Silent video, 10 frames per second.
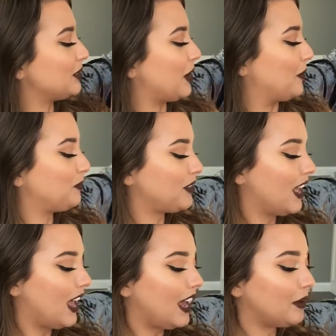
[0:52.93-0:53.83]
So
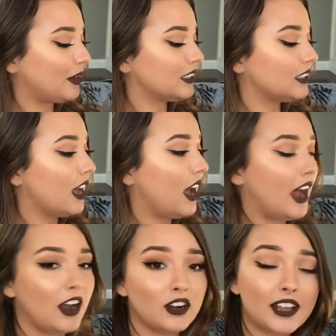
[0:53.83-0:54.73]
anyways,
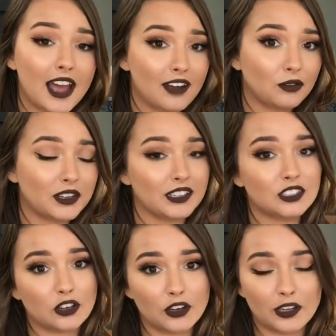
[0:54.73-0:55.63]
I already have one of these
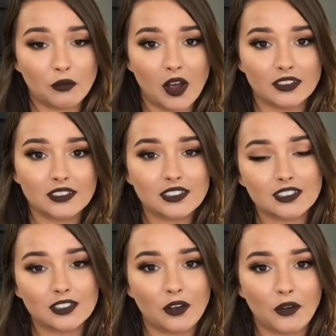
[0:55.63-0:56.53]
curling wands,
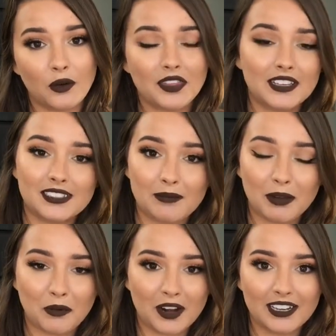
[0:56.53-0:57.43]
so they sent me
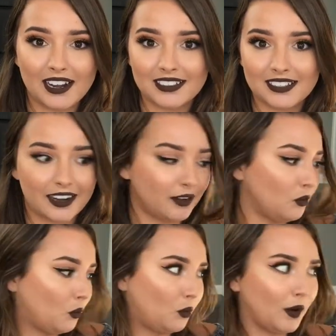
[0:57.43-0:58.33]
one, and I decided
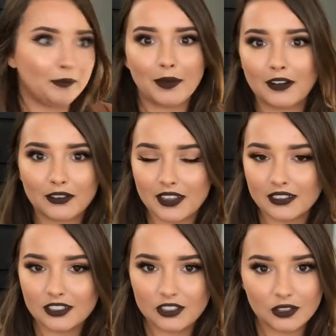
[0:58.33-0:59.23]
what better
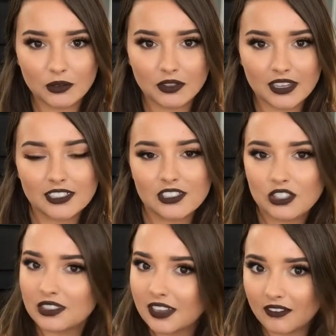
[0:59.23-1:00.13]
thing to do than to
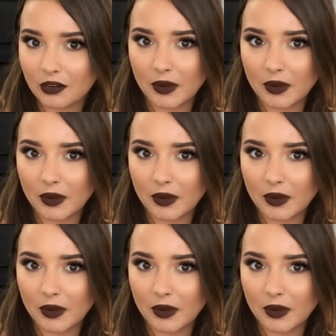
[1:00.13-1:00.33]
just give it